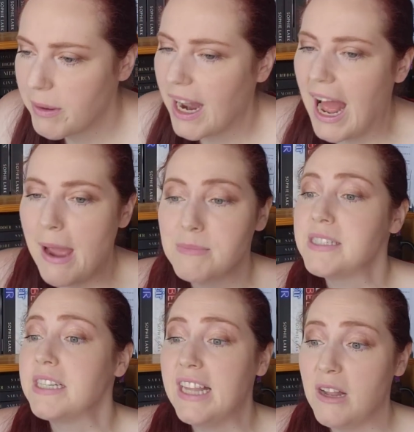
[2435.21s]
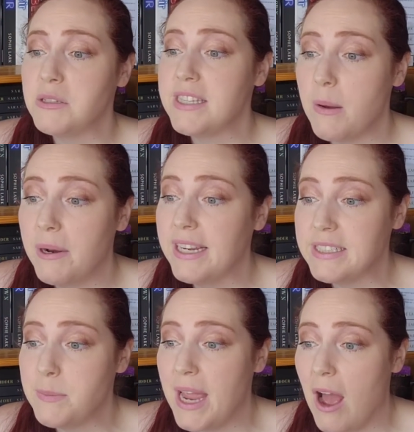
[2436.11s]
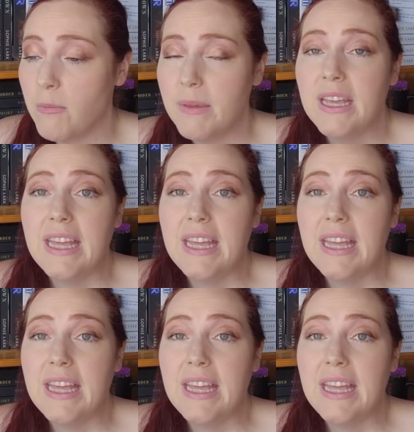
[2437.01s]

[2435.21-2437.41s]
But I'm still allowed to say what icks me out